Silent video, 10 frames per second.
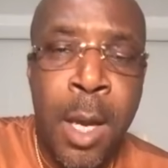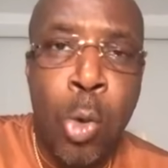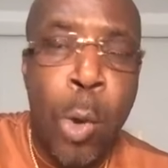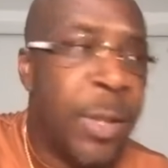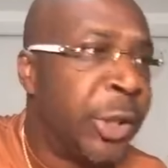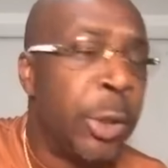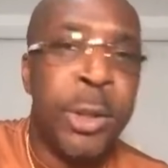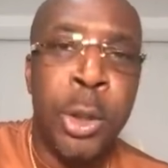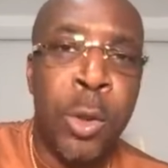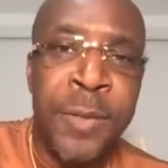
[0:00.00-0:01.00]
What would you
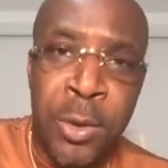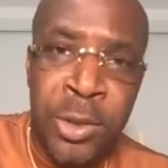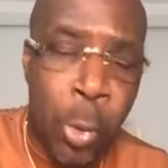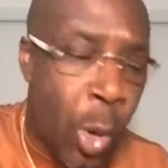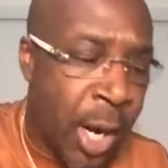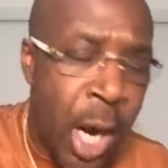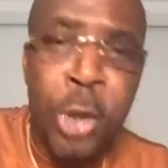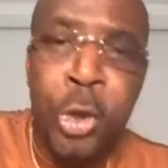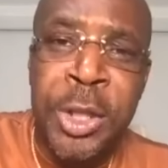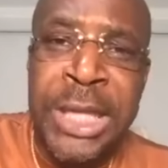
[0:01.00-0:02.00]
do if there was a
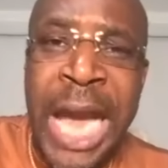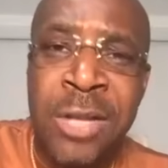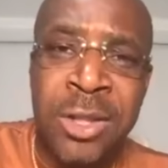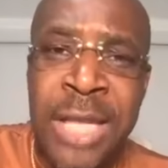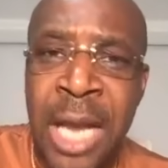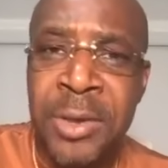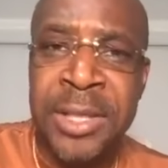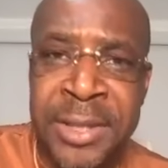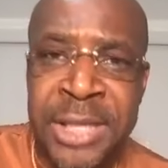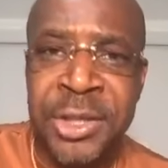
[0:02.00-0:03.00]
$100,000
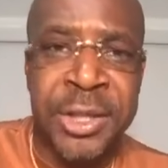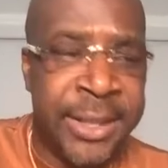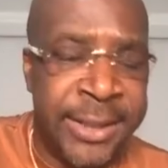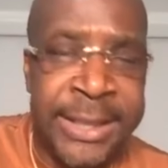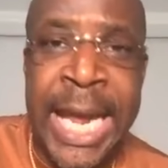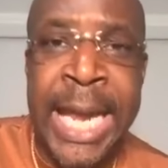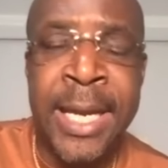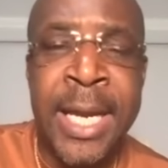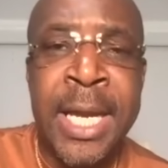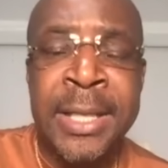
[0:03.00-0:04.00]
decision today
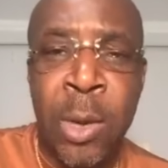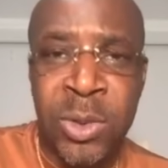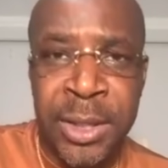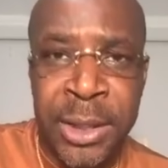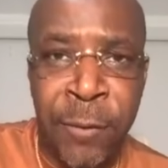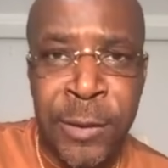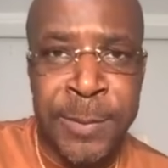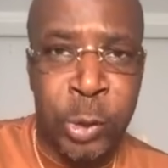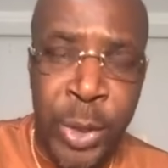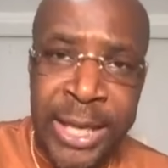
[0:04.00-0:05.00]
that was a difference
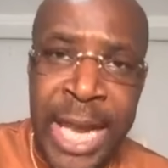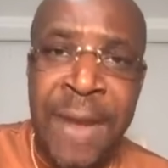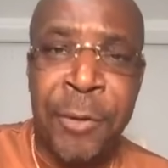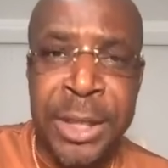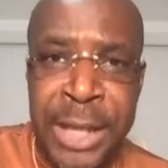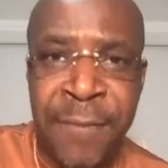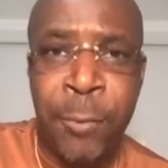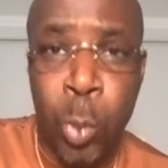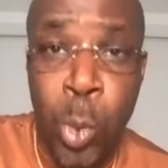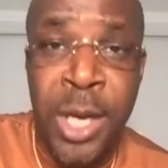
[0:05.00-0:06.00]
between life or death
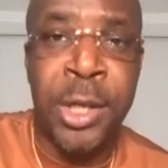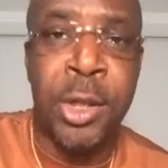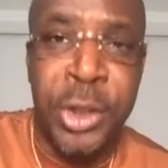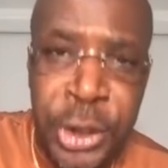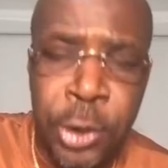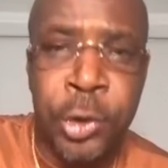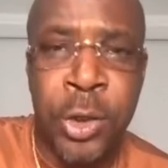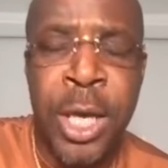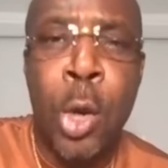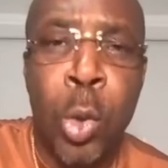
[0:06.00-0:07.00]
with one of your children?
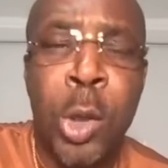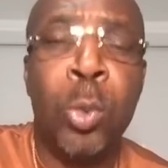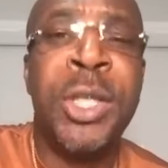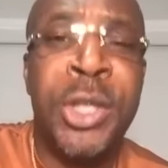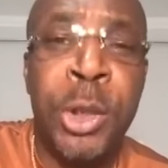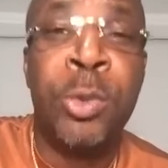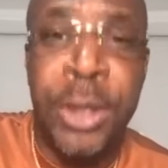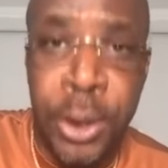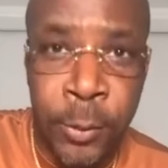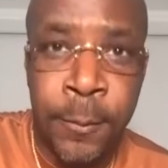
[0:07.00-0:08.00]
What would you
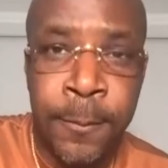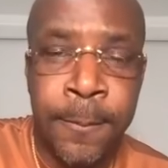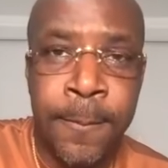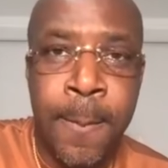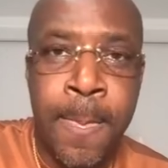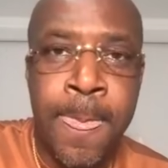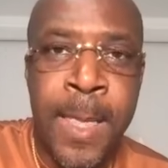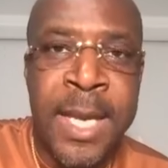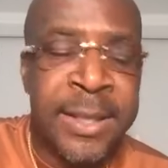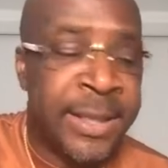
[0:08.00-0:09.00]
do?
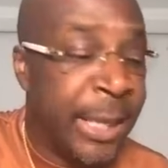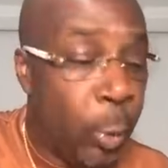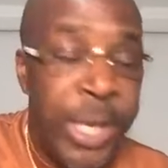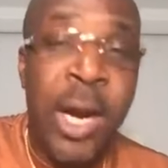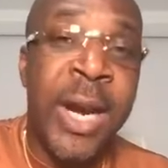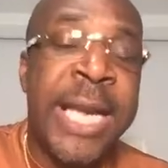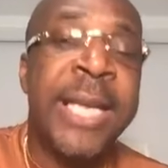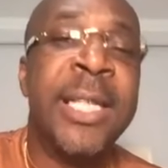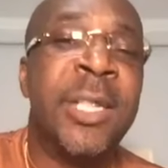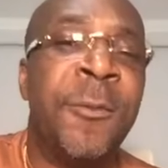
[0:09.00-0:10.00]
See, we are
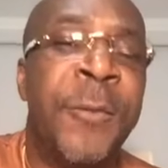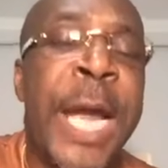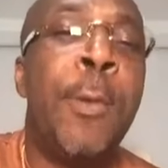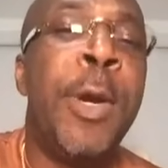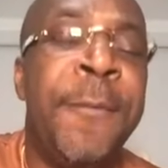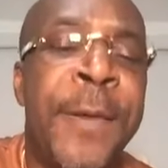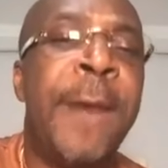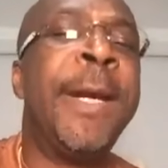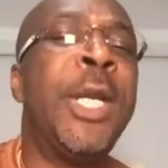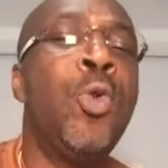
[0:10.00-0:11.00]
in this very,
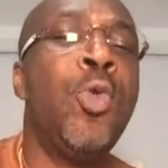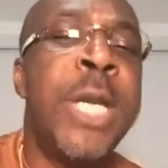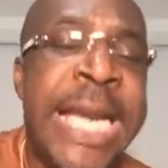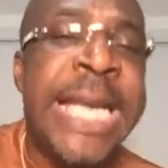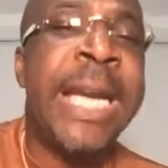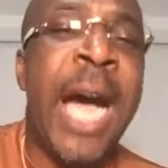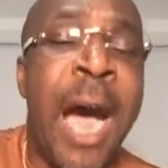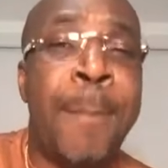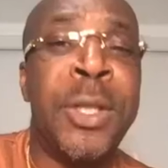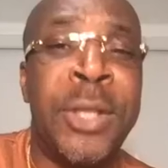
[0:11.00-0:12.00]
very unique
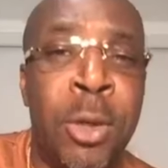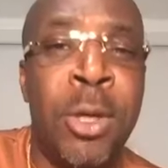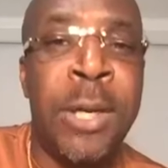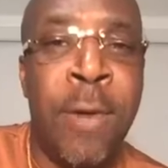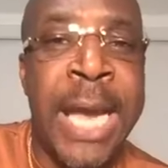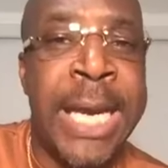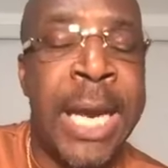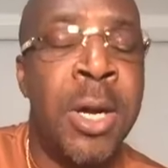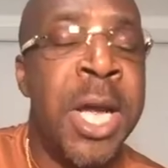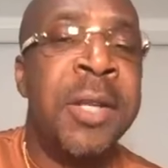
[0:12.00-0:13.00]
opportunity right
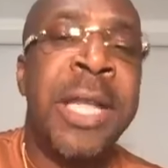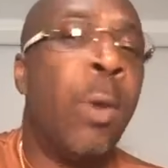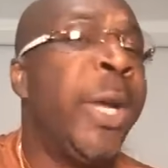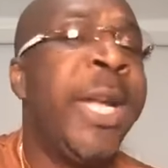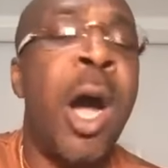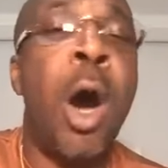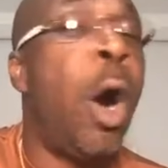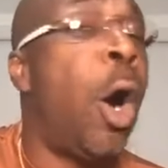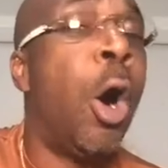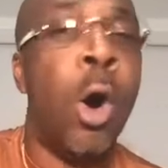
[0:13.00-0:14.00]
now that we
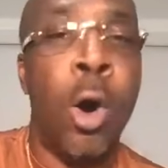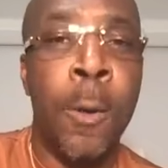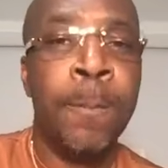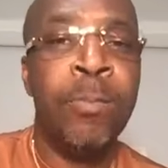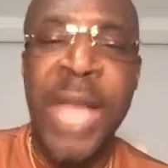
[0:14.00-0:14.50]
all